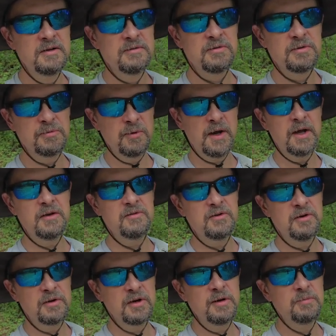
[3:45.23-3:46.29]
for the range
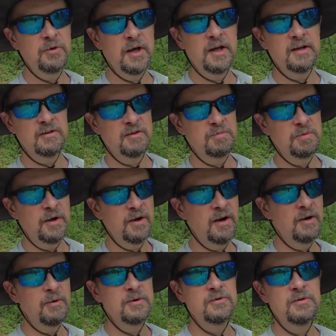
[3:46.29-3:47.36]
that you're going to play against this player,
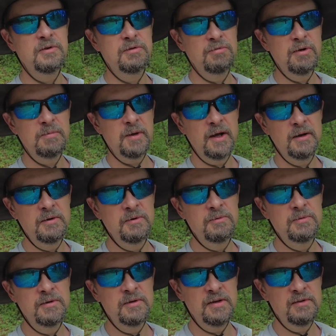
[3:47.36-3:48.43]
I want you to 3-bet
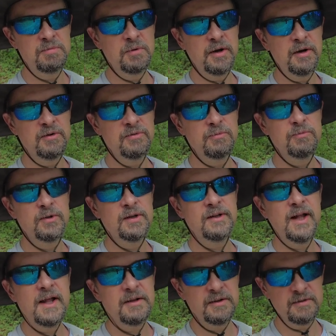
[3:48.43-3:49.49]
these players
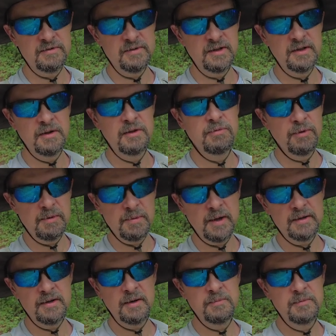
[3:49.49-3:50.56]
relentlessly.
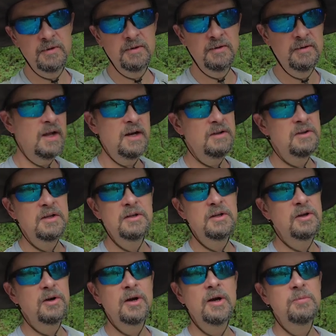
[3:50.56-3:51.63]
3-bet them. Anything that
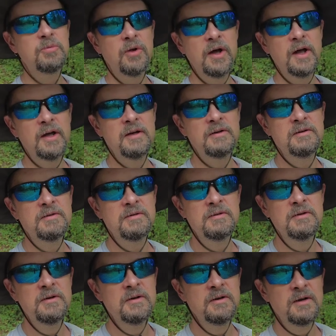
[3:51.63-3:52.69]
you're going to play,
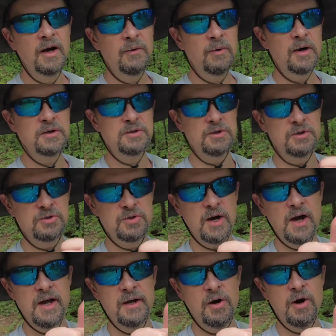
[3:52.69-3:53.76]
I want you to
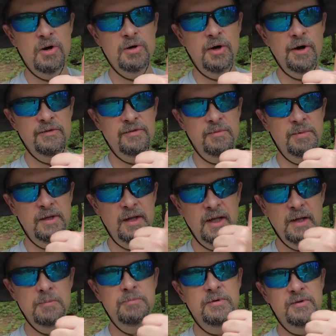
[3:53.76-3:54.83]
try at all costs to be
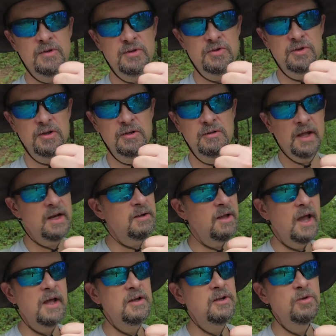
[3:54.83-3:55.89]
in position. Any
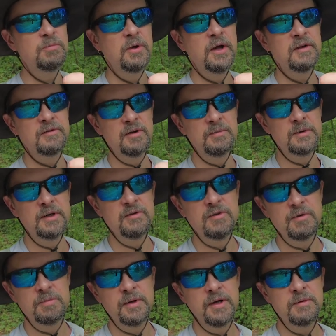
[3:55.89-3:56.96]
hand that you play, it's going to be
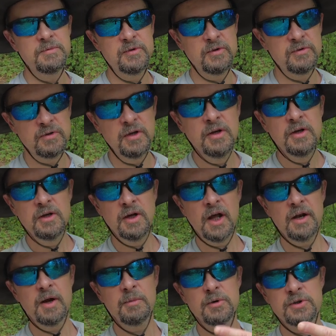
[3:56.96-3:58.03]
easier to play in position.
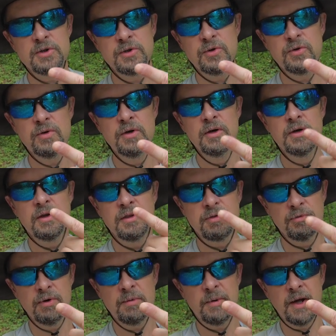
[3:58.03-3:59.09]
And number 2,
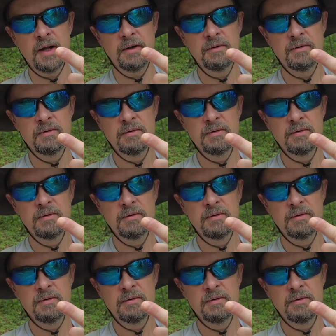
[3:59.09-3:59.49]
3-bet.